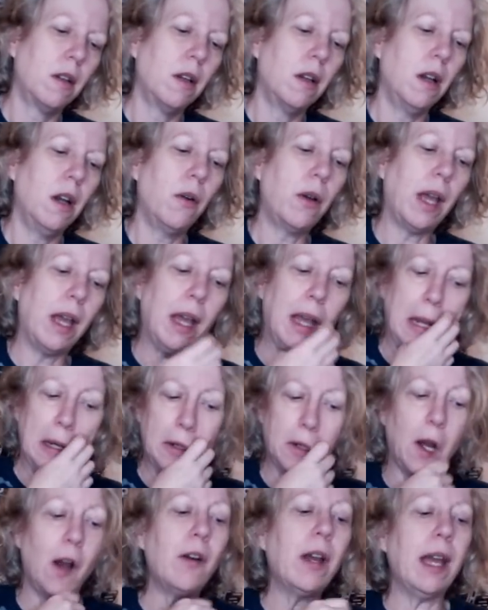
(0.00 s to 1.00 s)
Okay,
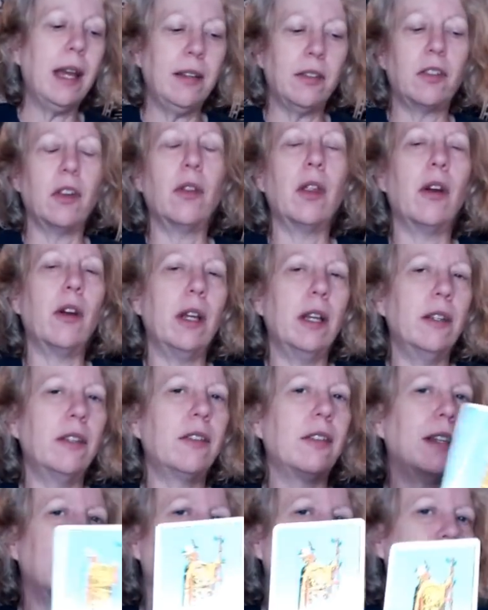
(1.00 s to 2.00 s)
so
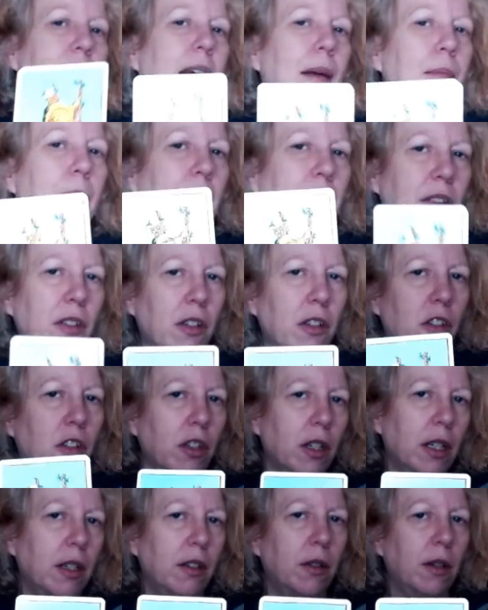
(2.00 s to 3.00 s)
that's that message
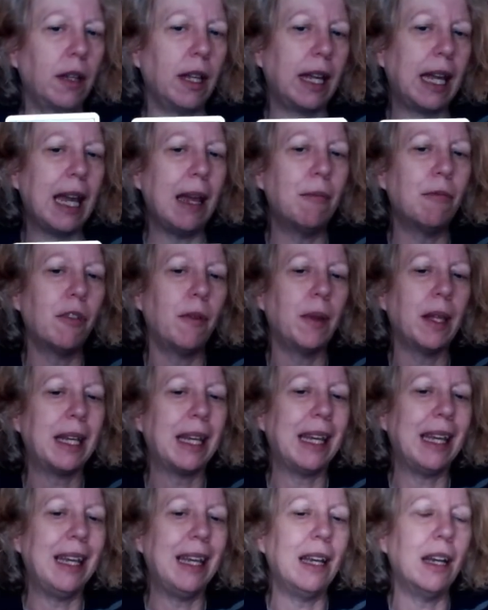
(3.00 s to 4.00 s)
that came from the
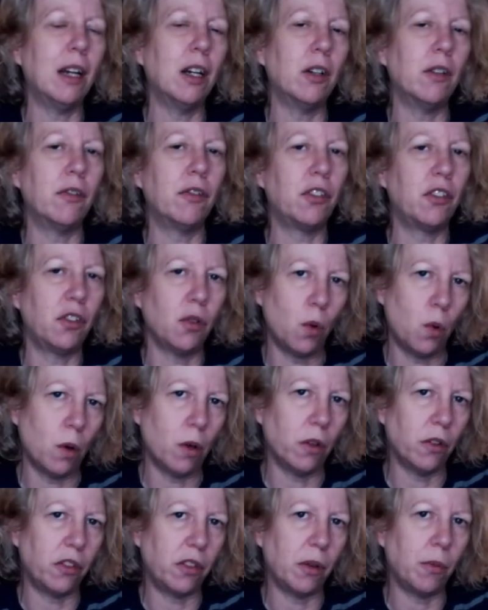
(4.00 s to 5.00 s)
King of
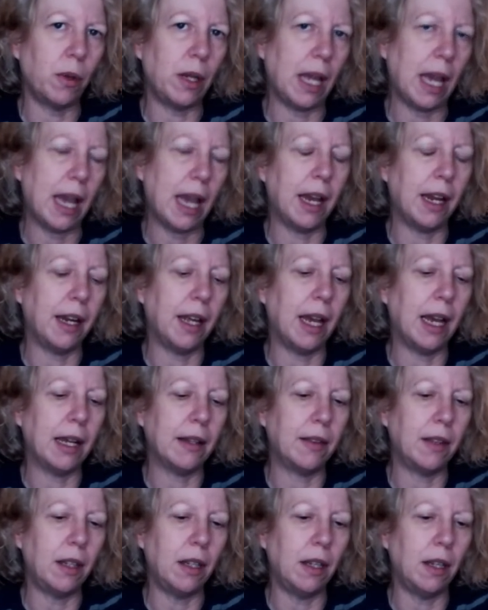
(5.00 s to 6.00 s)
Swords that we had
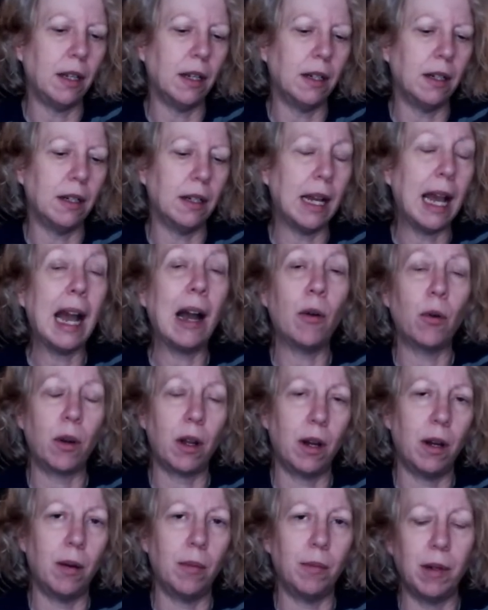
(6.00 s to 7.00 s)
at the
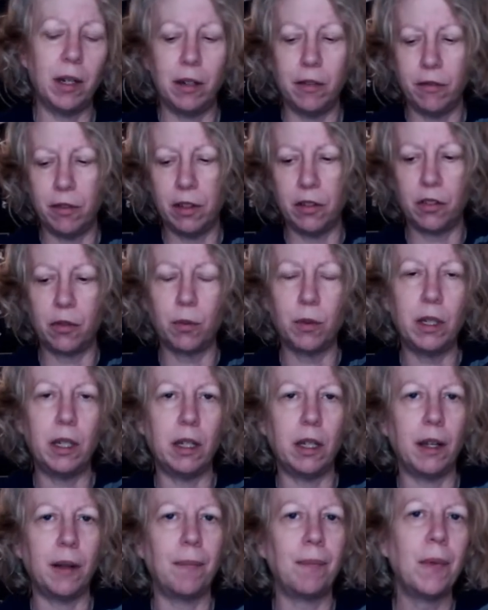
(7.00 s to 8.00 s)
outcome of this
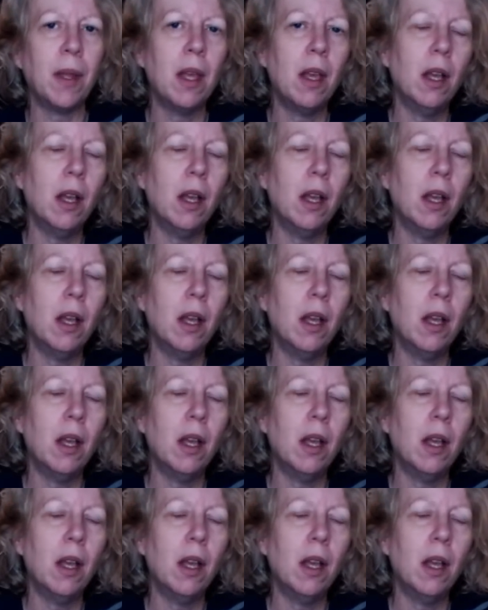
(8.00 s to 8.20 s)
reading.